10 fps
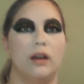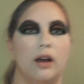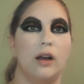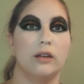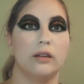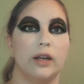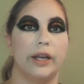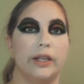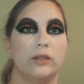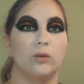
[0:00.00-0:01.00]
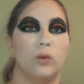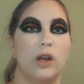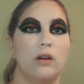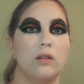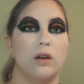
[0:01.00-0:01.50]
All right,
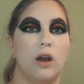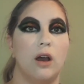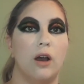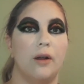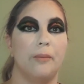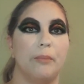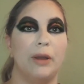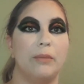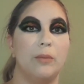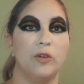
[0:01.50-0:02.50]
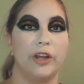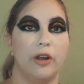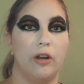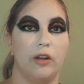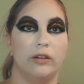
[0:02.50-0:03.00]
well, uh, my memory
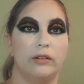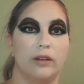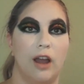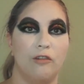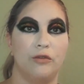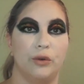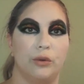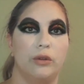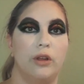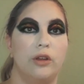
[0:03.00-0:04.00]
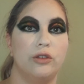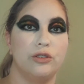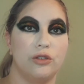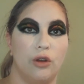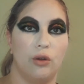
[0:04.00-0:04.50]
card got full,
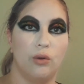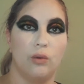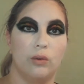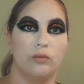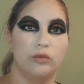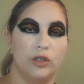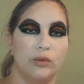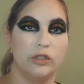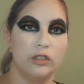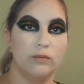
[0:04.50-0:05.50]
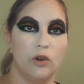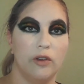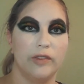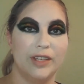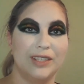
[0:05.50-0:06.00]
so doing some more
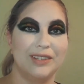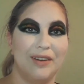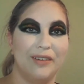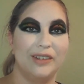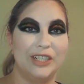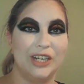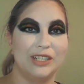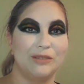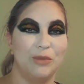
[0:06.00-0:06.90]
of this on just